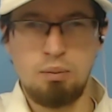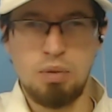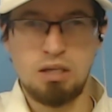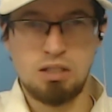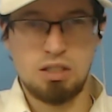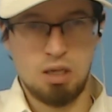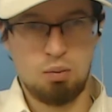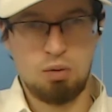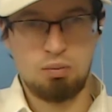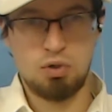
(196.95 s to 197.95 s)
because
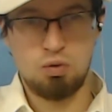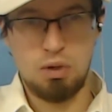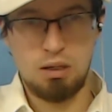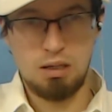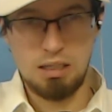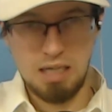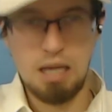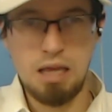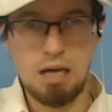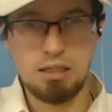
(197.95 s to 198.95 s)
somewhere between the
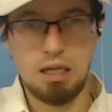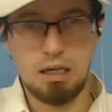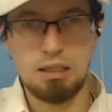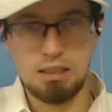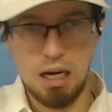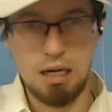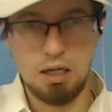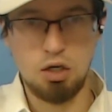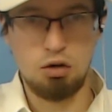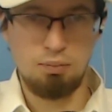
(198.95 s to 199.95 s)
10,000 that he said he
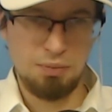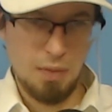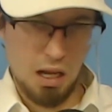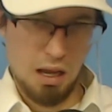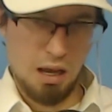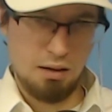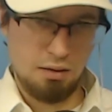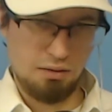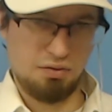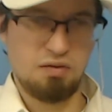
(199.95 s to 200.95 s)
can do and
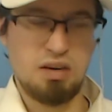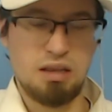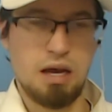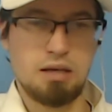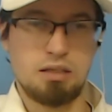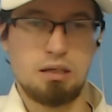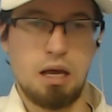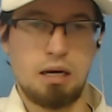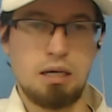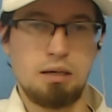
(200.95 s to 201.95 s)
the 50,000
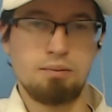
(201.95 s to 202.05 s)
that he